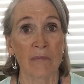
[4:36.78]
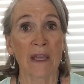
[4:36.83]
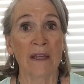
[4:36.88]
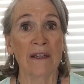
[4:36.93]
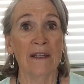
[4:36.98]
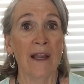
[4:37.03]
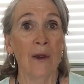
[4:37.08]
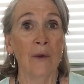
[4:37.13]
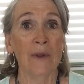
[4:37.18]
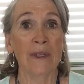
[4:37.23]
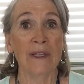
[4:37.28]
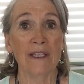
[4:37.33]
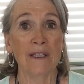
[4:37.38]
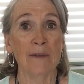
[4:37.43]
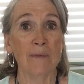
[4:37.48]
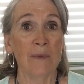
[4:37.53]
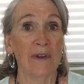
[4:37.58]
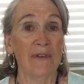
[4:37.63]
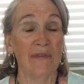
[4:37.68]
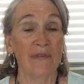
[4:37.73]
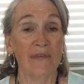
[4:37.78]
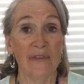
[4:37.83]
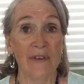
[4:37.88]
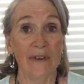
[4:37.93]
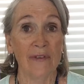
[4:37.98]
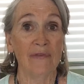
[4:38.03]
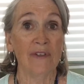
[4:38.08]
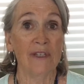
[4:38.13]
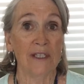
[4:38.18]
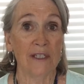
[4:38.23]
Now, it can be
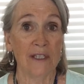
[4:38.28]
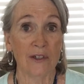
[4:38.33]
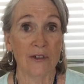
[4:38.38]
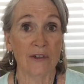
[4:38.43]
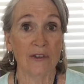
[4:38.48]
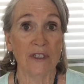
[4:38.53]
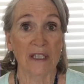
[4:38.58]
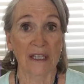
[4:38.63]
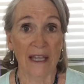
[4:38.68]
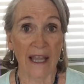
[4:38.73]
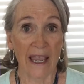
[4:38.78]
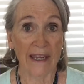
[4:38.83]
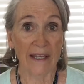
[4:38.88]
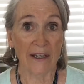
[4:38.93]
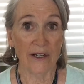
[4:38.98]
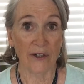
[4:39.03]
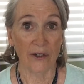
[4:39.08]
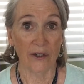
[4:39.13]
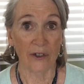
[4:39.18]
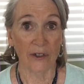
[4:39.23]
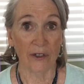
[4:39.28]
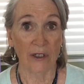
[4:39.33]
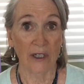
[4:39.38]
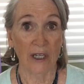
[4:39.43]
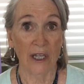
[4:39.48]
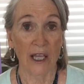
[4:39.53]
50 years later,